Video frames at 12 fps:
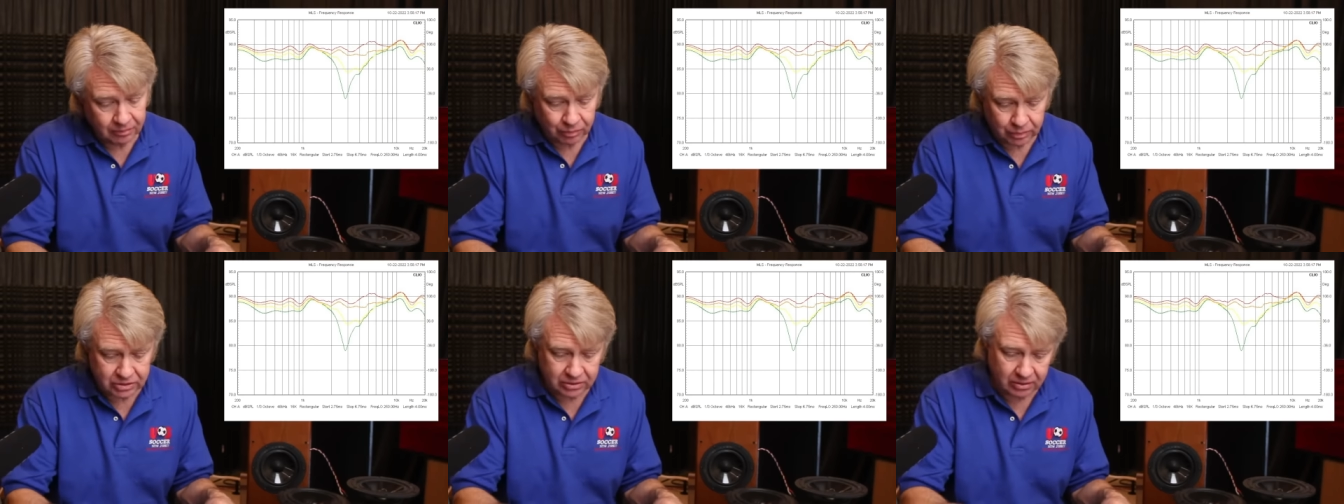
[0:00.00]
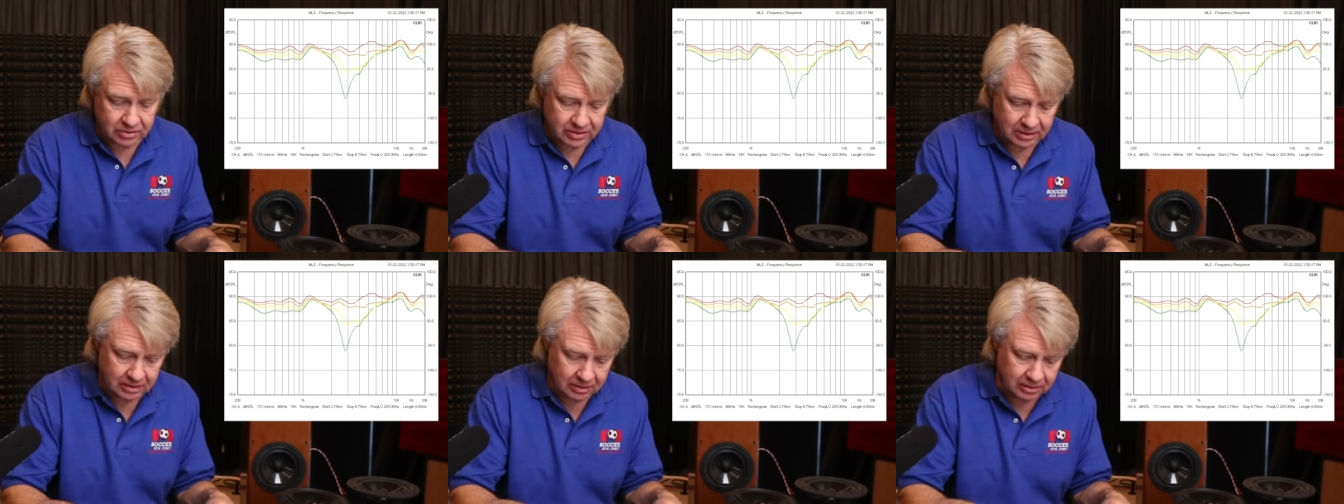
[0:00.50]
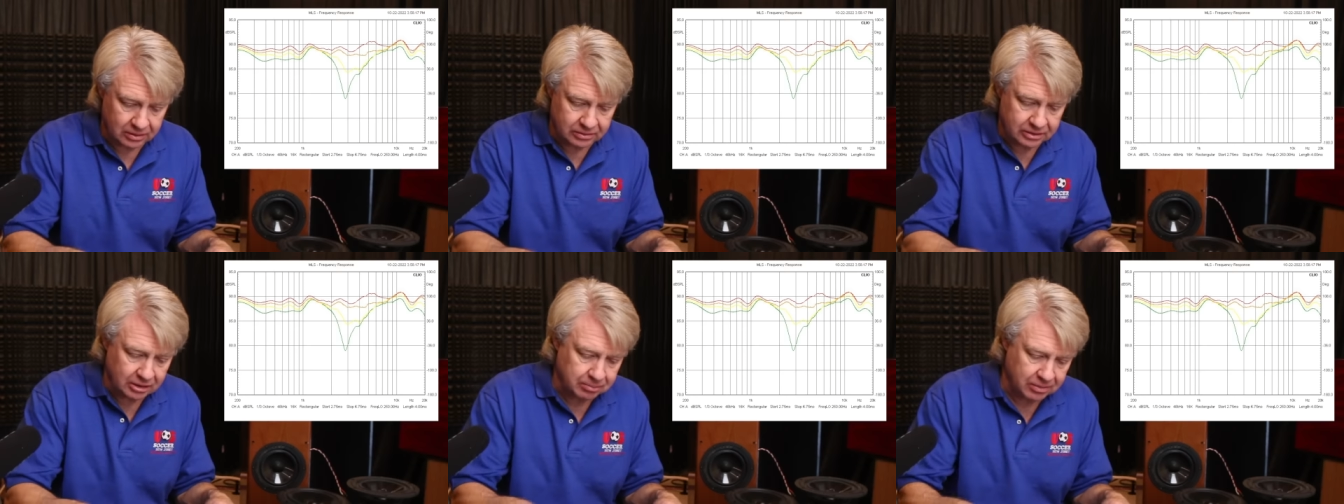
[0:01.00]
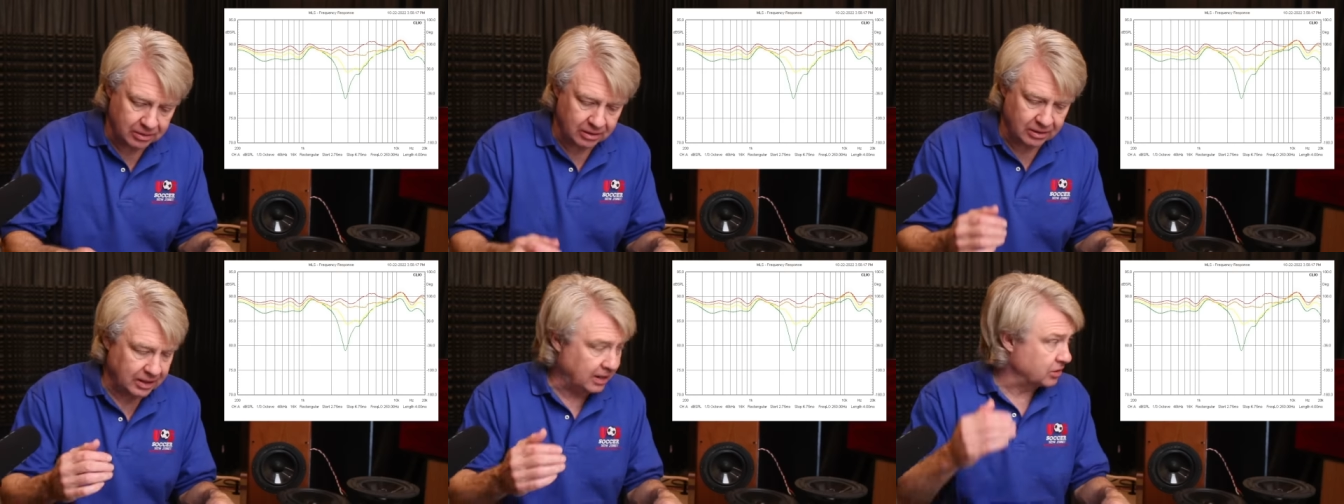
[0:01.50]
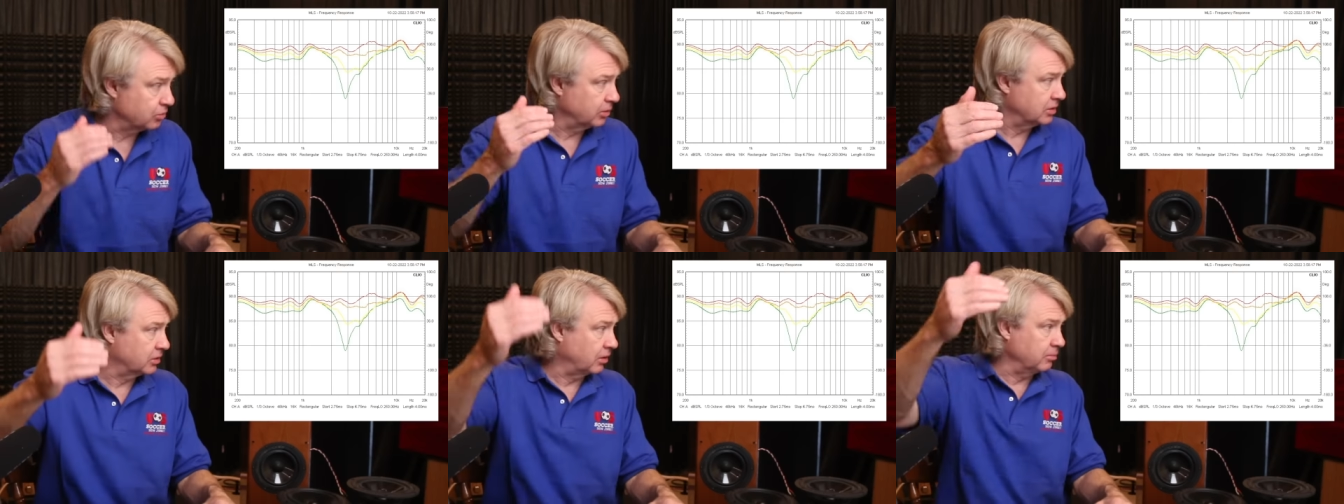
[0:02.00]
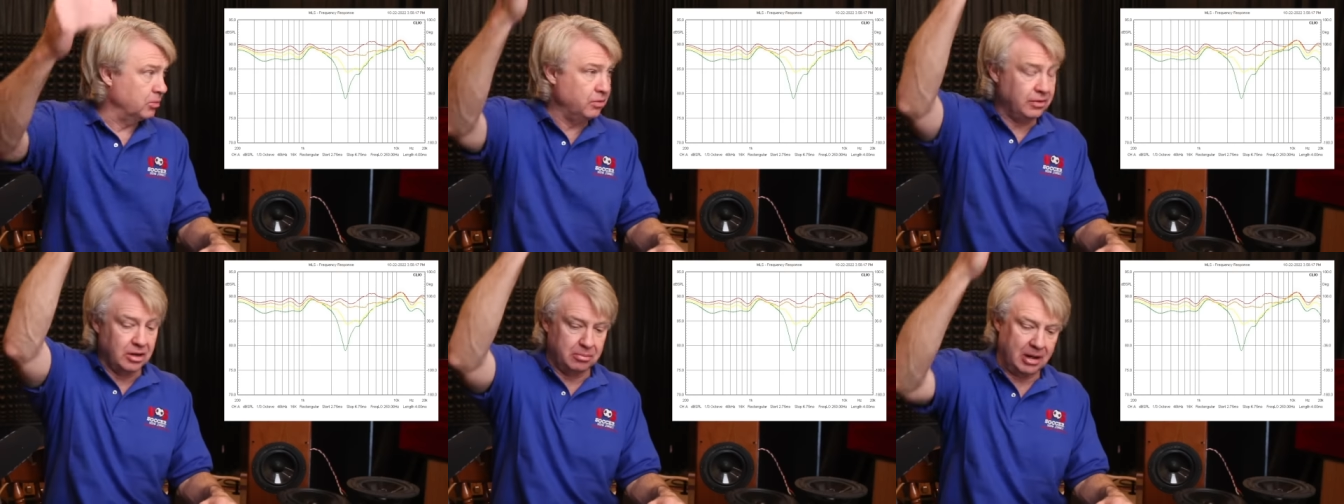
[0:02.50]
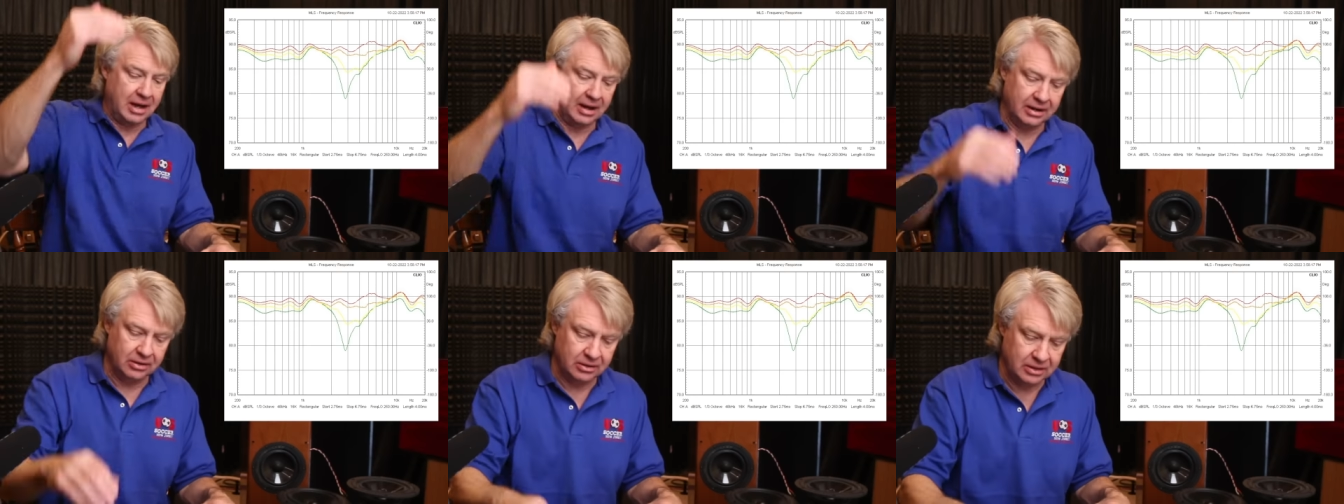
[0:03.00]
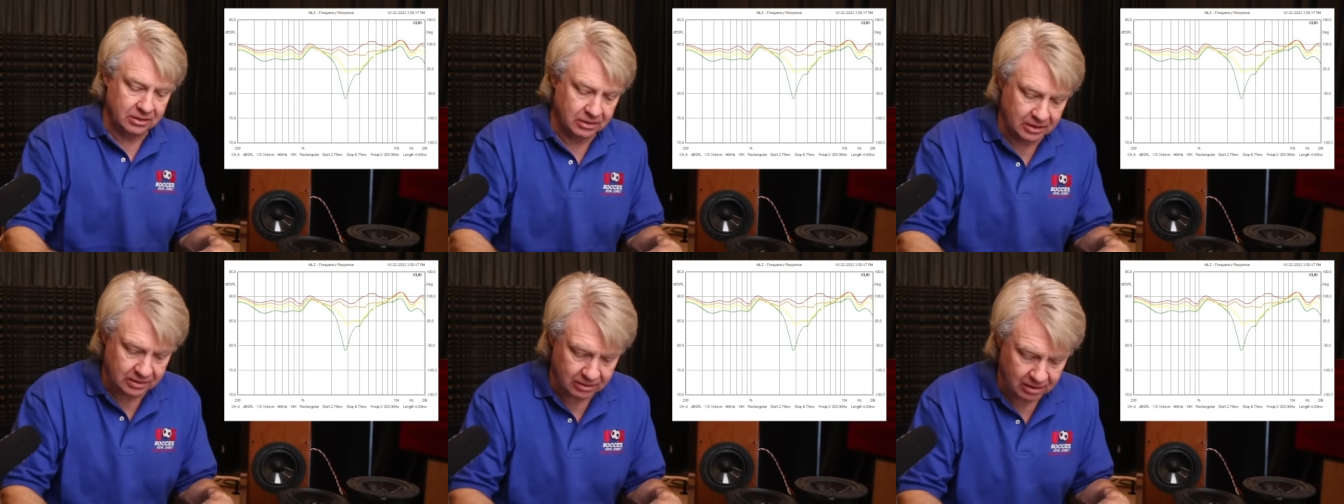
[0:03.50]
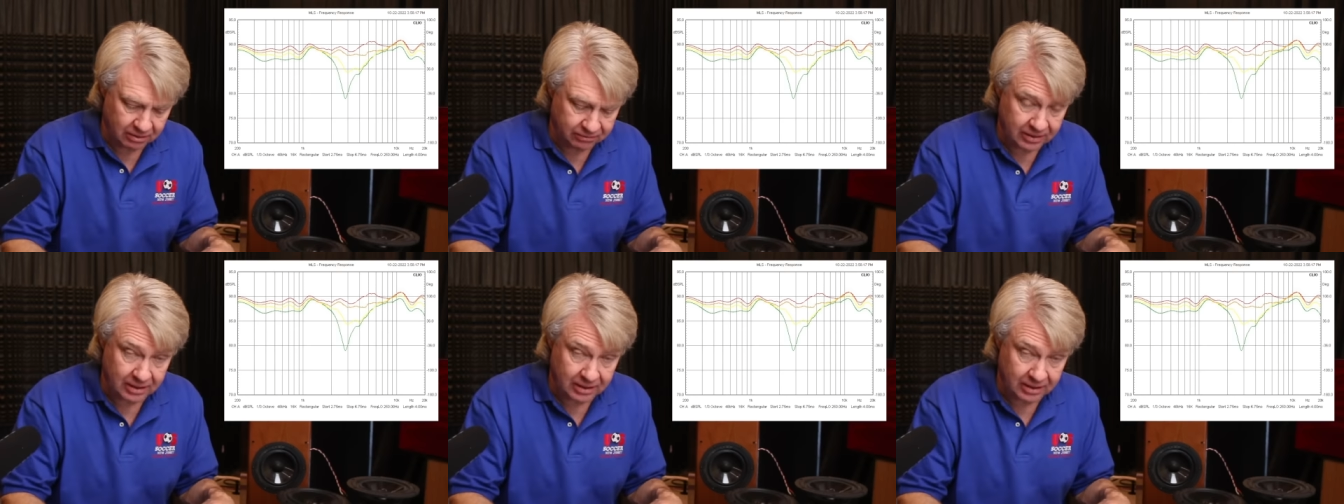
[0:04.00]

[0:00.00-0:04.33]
We start seeing a little dip there as we start moving up higher in, in the off